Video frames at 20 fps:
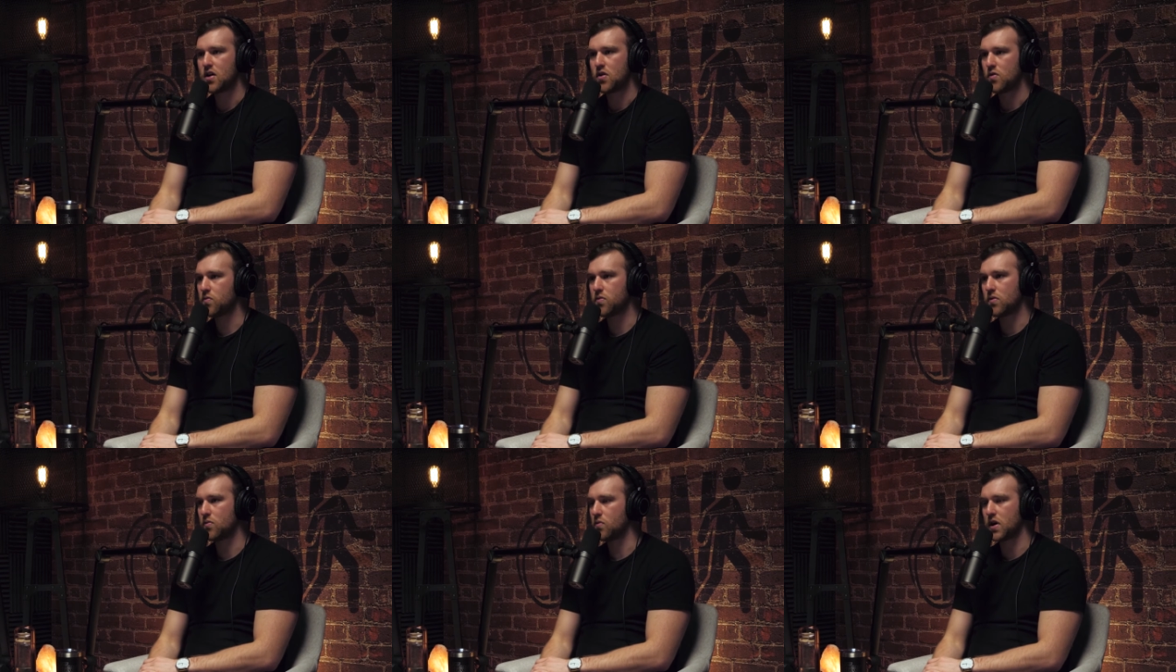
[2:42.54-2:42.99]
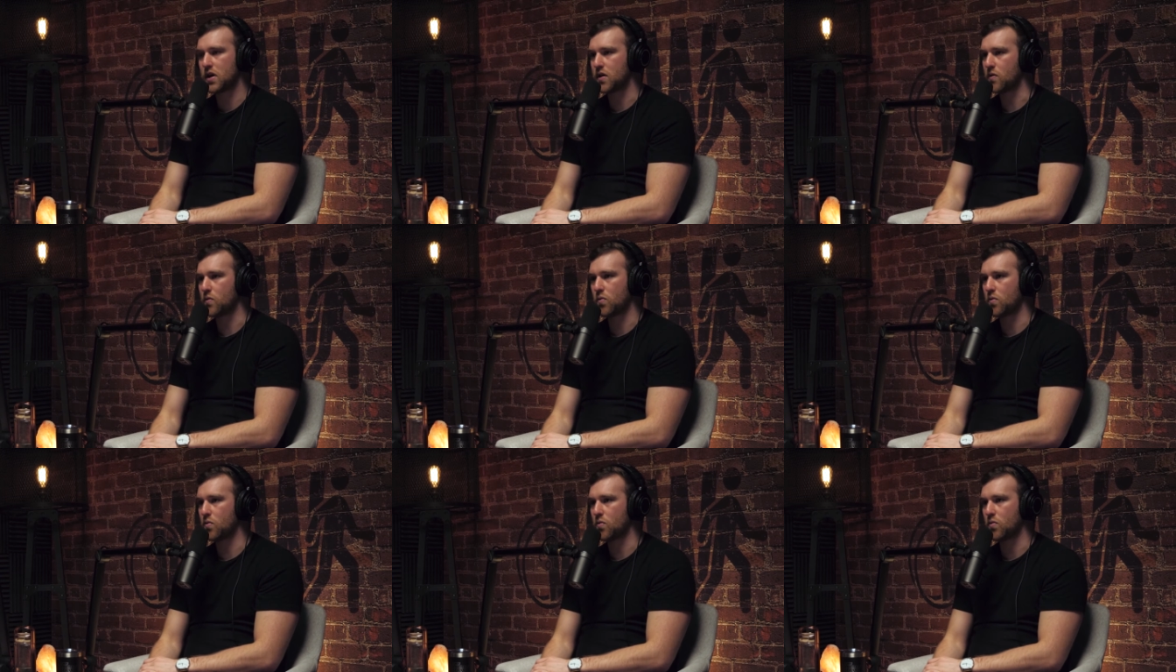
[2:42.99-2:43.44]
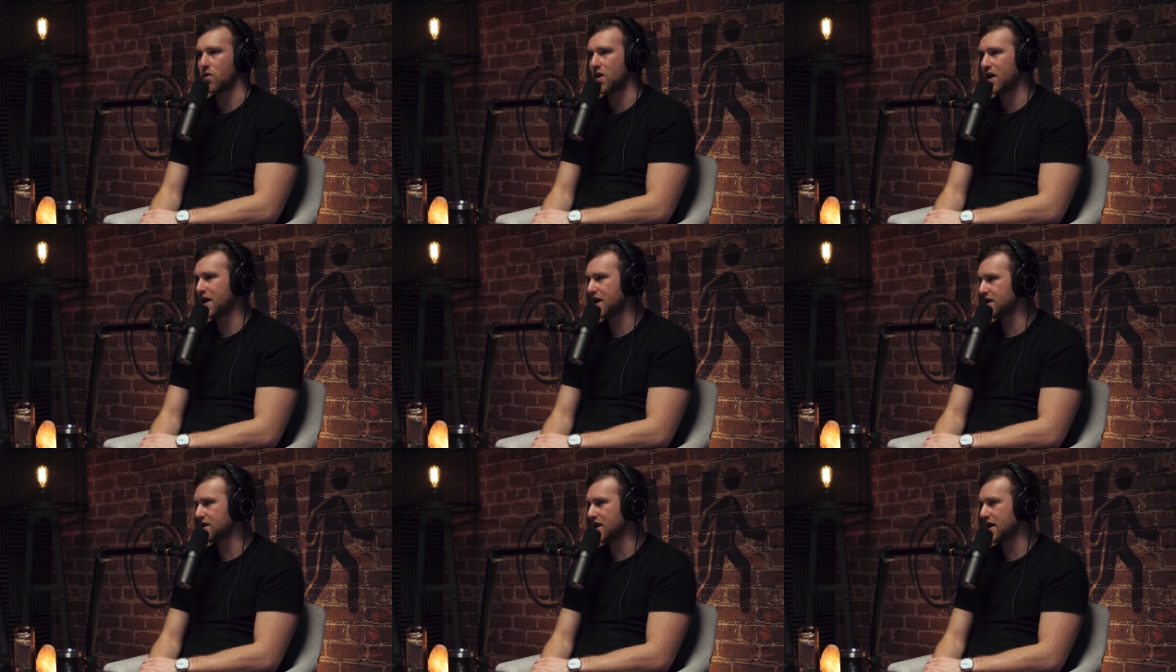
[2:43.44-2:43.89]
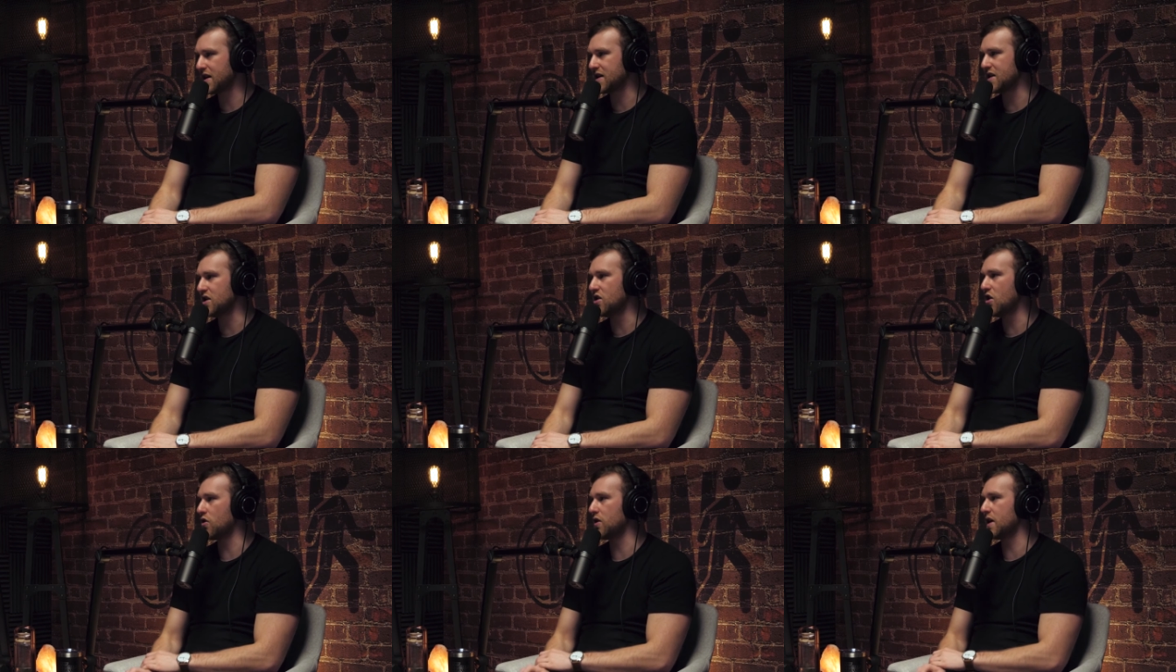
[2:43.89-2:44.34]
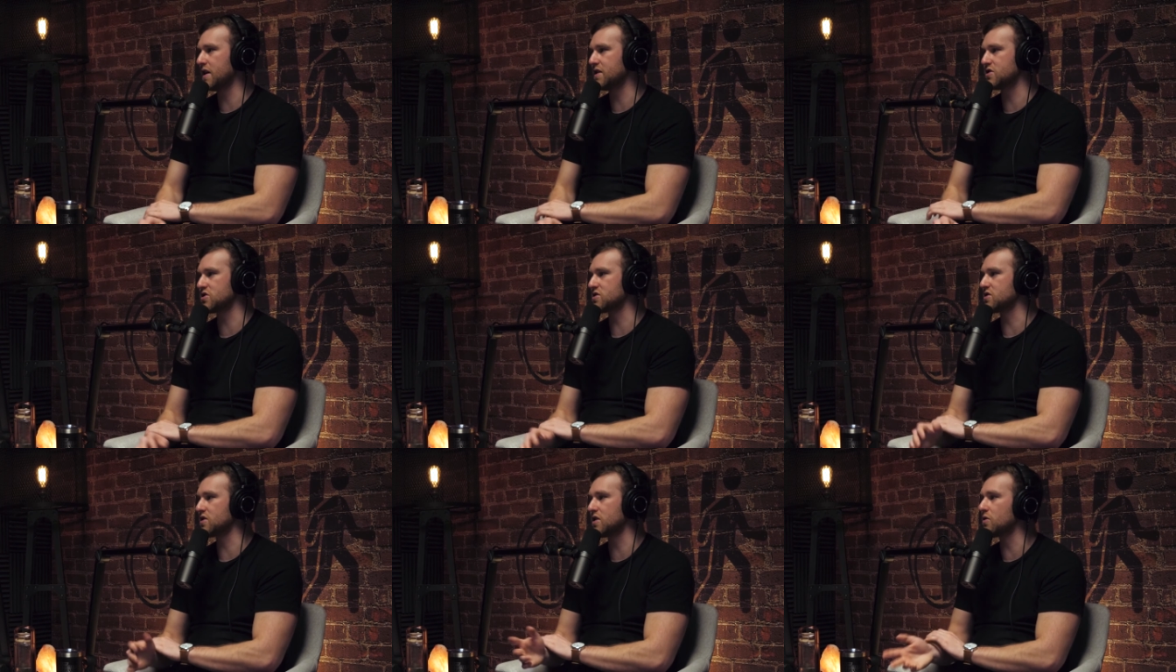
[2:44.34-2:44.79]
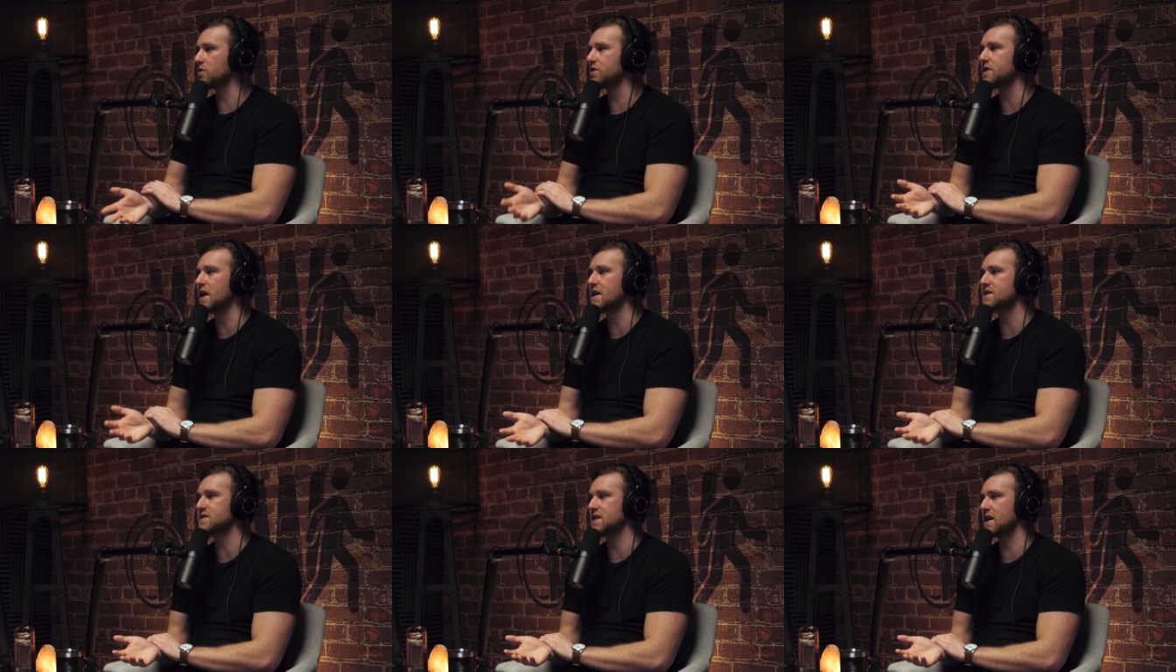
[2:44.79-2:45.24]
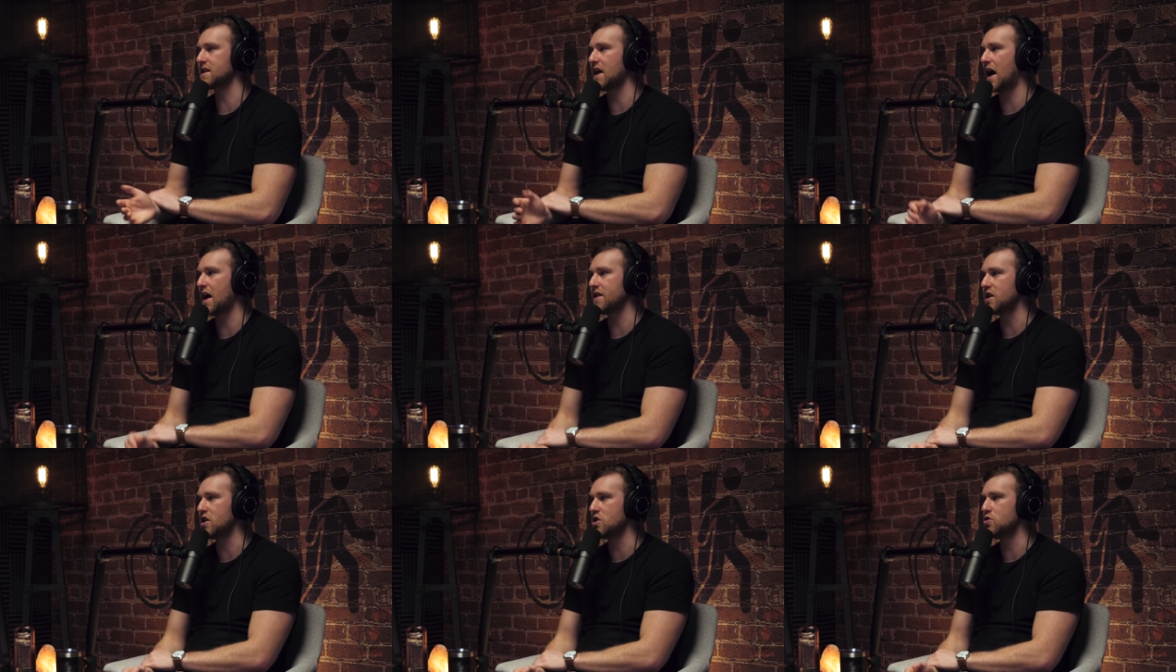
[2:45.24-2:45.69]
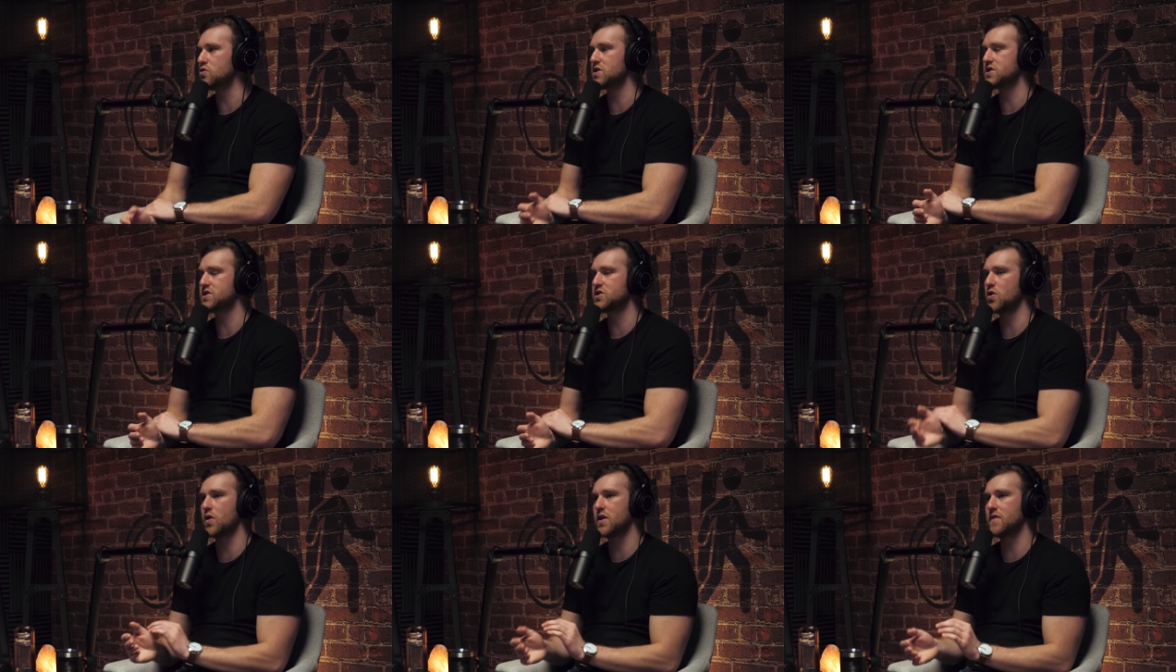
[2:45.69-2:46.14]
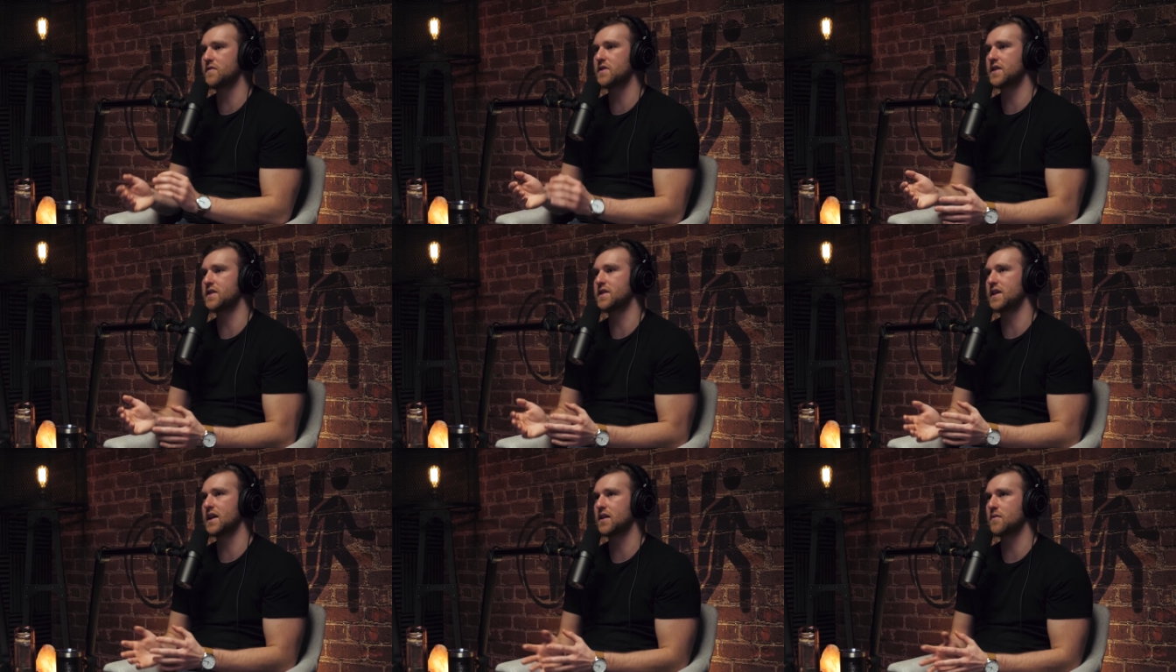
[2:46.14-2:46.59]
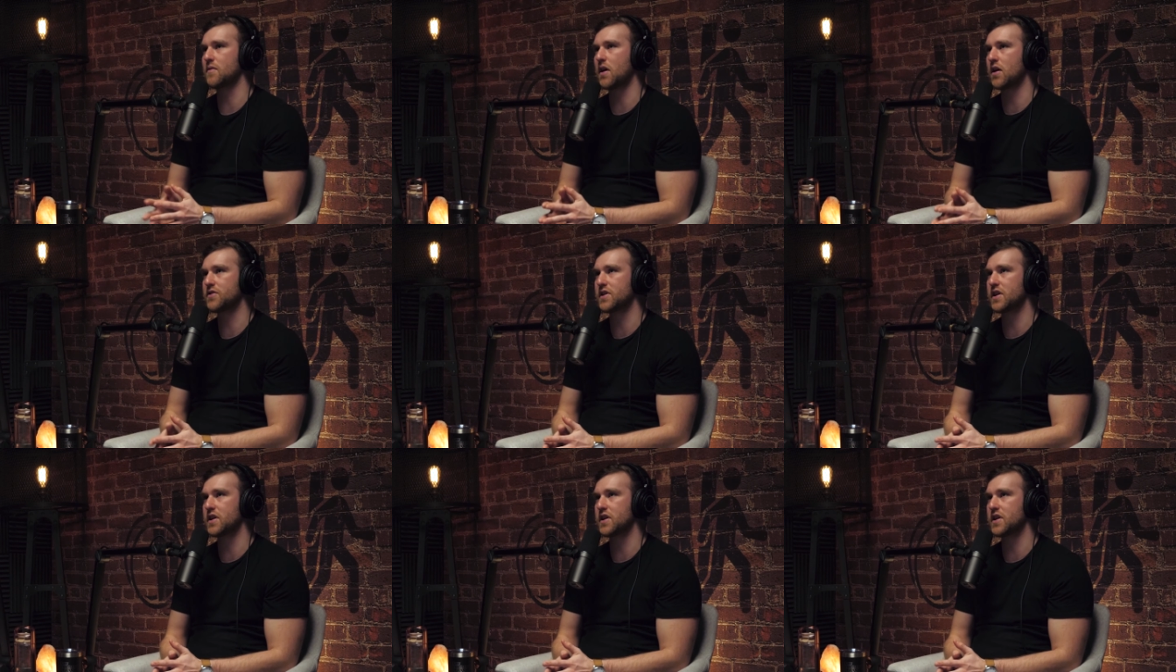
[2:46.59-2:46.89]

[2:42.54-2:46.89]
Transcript: wait, what? Like, like just little things like that you just don't even think about,